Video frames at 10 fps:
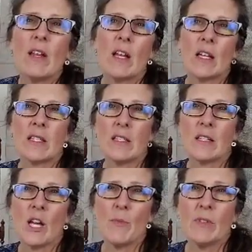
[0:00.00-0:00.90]
it
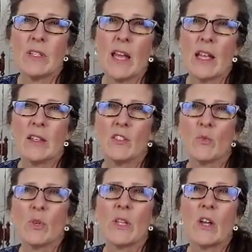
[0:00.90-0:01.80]
a couple days to
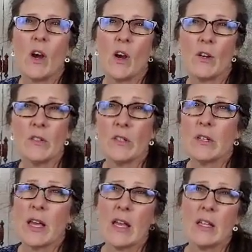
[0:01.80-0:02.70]
really
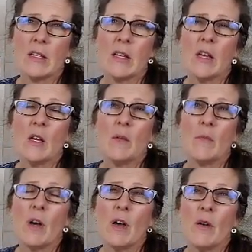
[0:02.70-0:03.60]
harden and
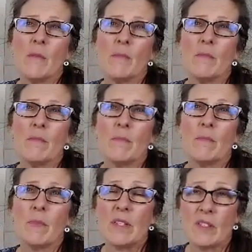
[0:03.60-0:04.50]

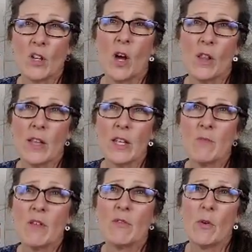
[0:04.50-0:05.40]
be solid
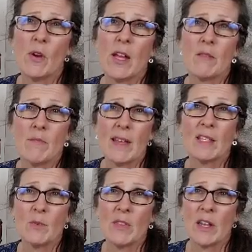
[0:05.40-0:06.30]
before I
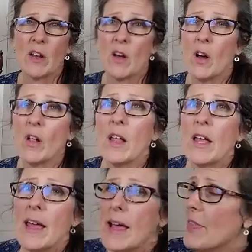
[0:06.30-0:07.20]
messed with it at all.
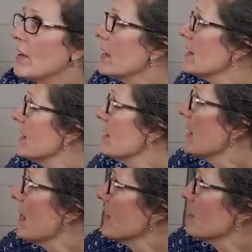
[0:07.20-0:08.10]
And then I did
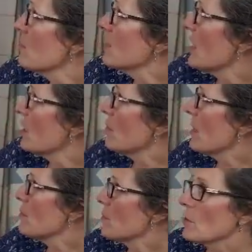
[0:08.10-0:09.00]
take some
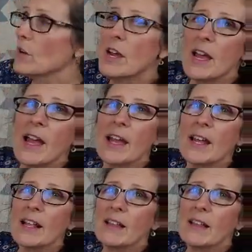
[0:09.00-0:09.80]
sandpaper and I